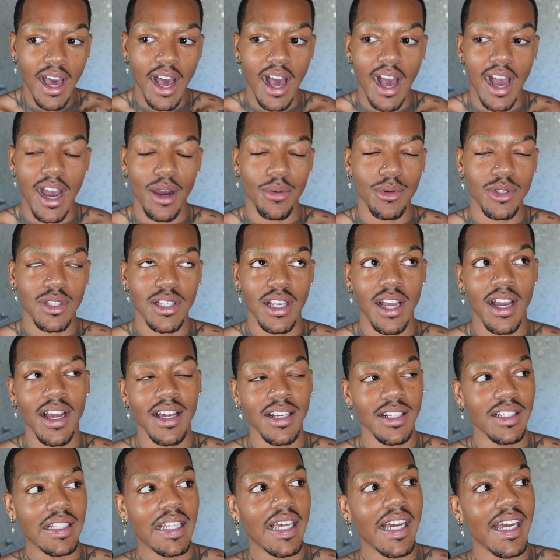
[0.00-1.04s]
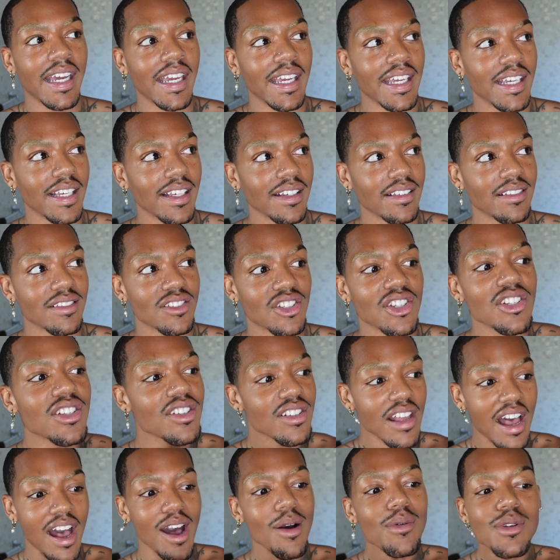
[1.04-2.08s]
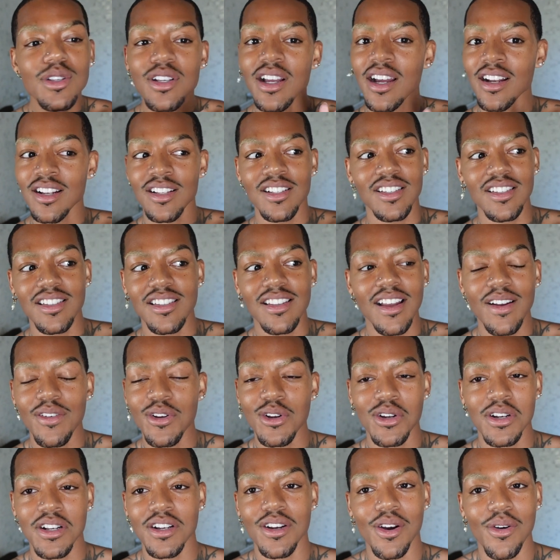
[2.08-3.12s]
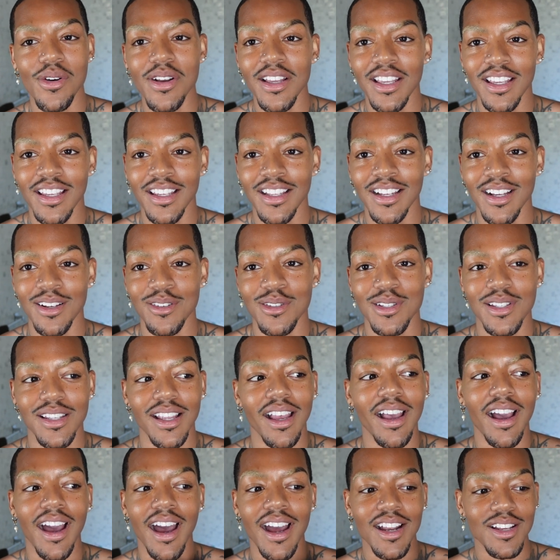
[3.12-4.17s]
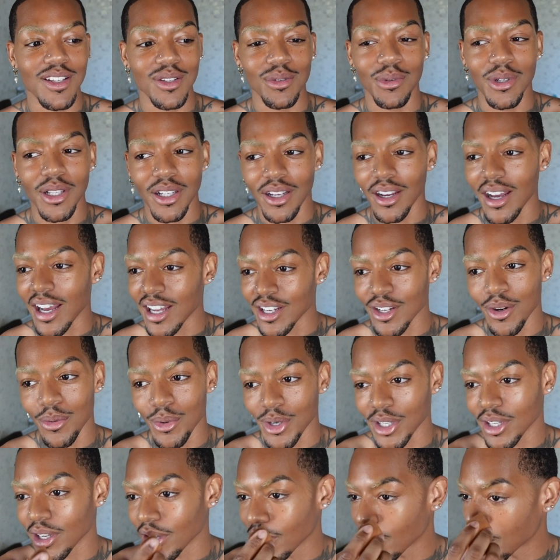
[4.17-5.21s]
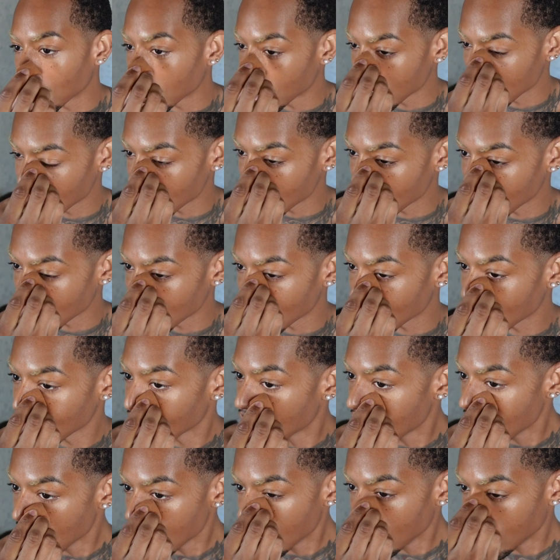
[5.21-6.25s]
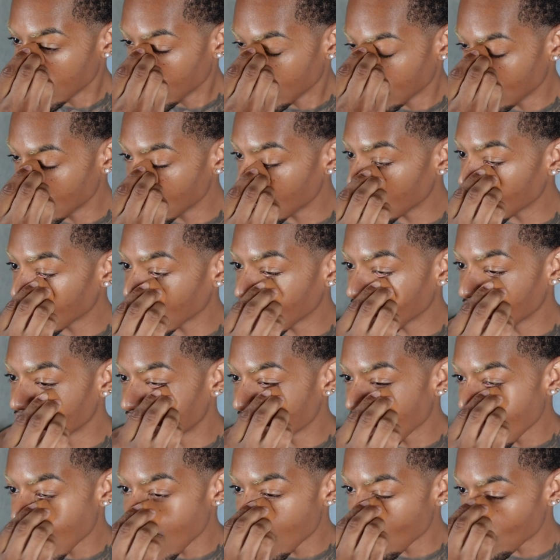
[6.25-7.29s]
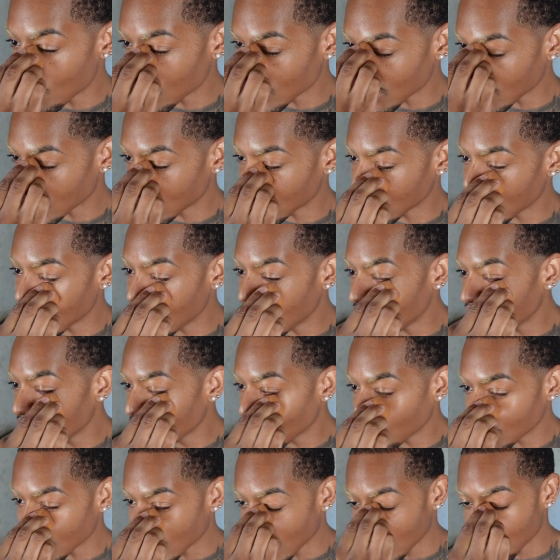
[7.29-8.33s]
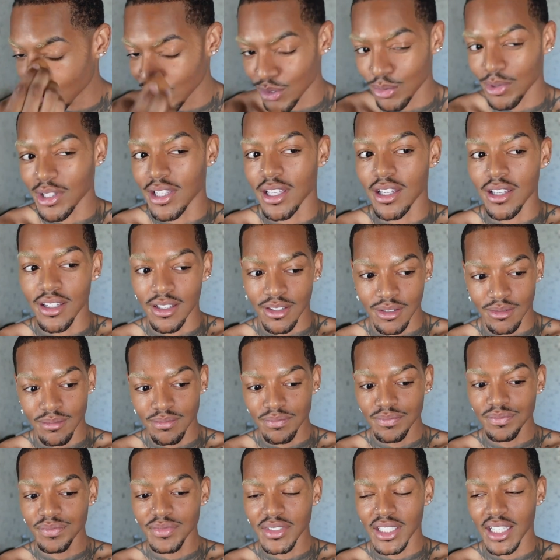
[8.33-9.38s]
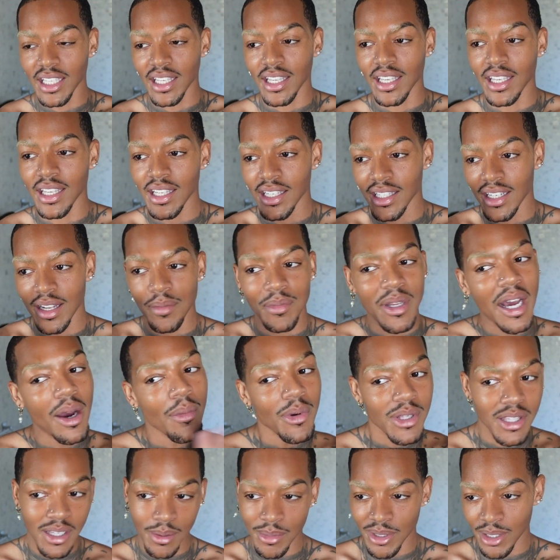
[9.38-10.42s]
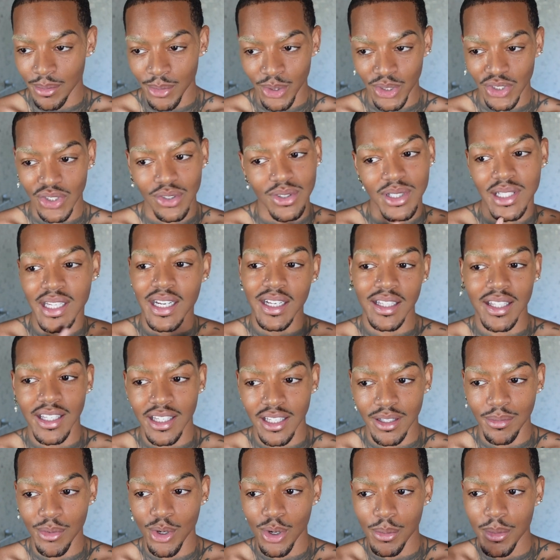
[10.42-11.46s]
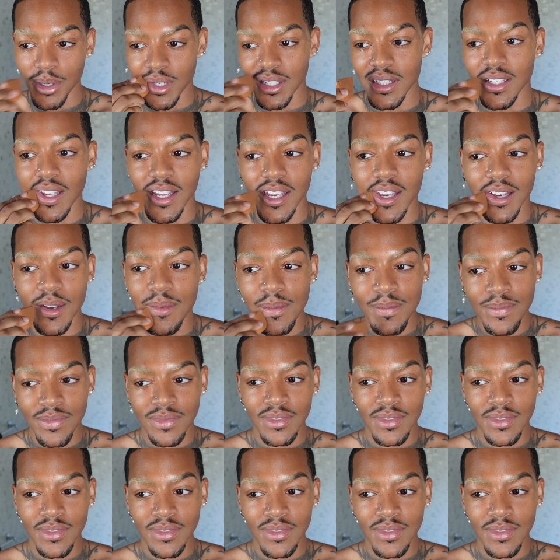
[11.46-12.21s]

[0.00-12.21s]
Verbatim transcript: I was kind of like, I was kind of just never going to go again. I was just like, I just want to go. I don't want to go because it's just, you know, like that was a thing when I was with him. And I'm not with him anymore, so it's not a thing anymore, but it's like,